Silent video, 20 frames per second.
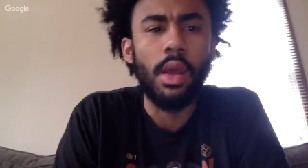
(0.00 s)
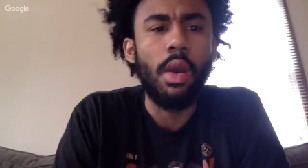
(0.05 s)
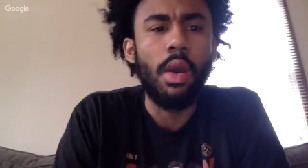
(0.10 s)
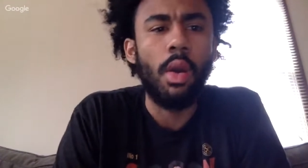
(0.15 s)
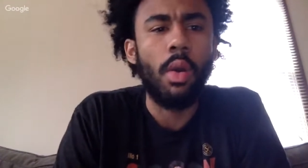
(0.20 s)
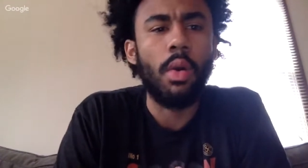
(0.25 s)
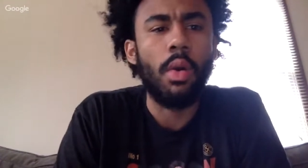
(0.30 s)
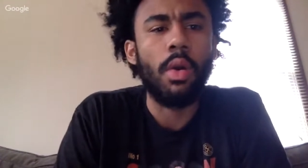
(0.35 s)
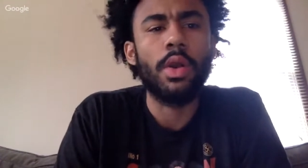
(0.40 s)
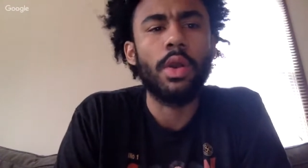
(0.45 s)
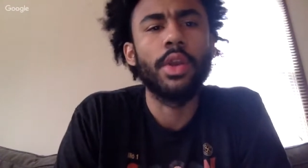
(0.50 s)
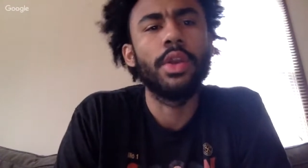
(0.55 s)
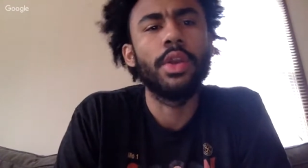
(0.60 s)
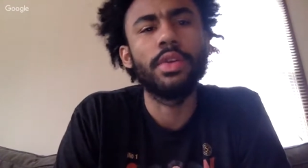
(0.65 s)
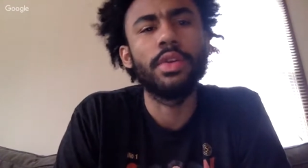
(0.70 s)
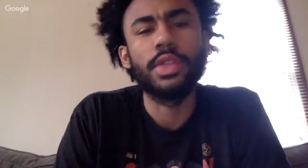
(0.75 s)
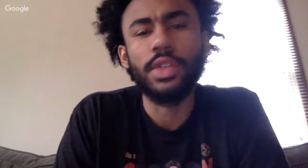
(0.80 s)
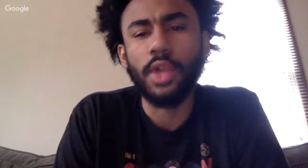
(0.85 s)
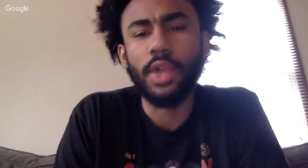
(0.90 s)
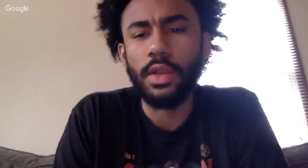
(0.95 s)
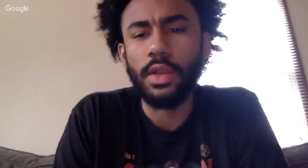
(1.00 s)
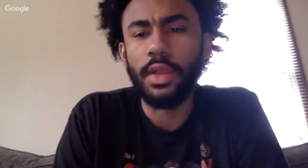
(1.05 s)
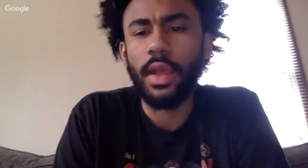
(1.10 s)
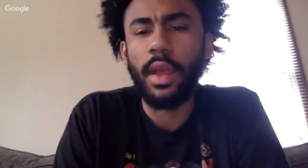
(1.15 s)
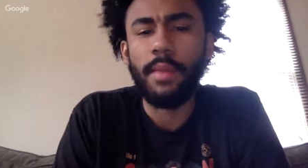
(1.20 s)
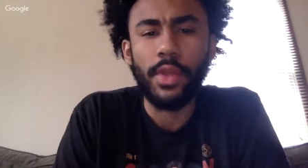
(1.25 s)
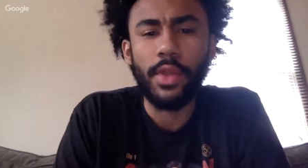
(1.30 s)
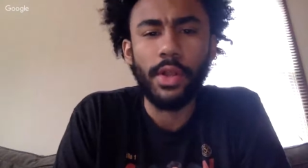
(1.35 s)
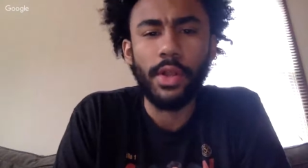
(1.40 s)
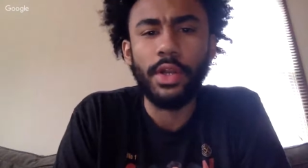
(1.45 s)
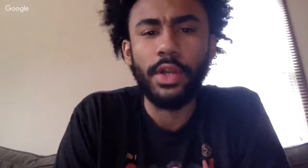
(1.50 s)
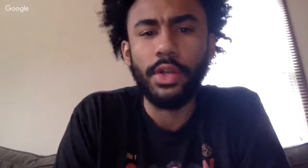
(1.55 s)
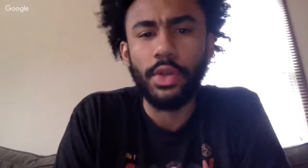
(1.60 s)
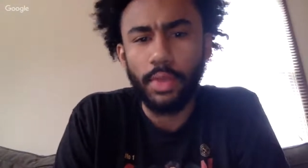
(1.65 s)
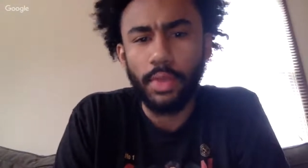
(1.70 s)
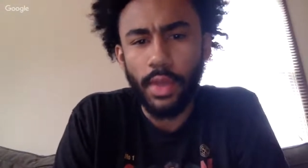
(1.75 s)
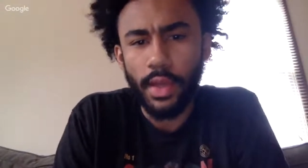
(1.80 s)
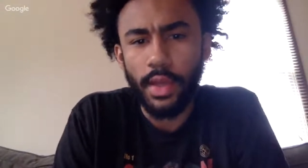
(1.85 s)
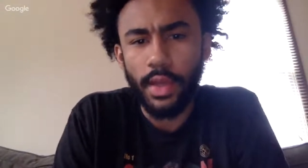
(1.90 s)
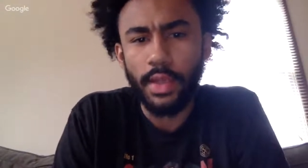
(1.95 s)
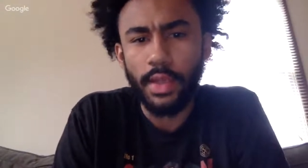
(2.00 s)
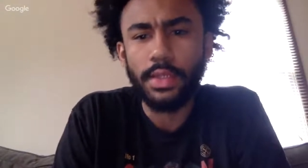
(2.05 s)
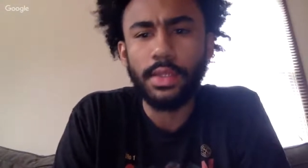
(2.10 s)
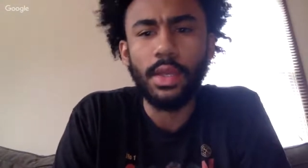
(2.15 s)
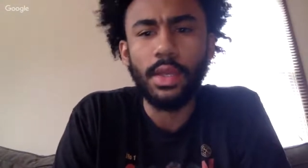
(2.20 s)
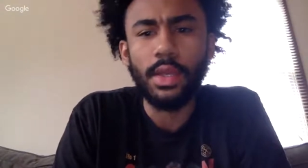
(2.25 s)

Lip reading: or to start the game they're going to do this,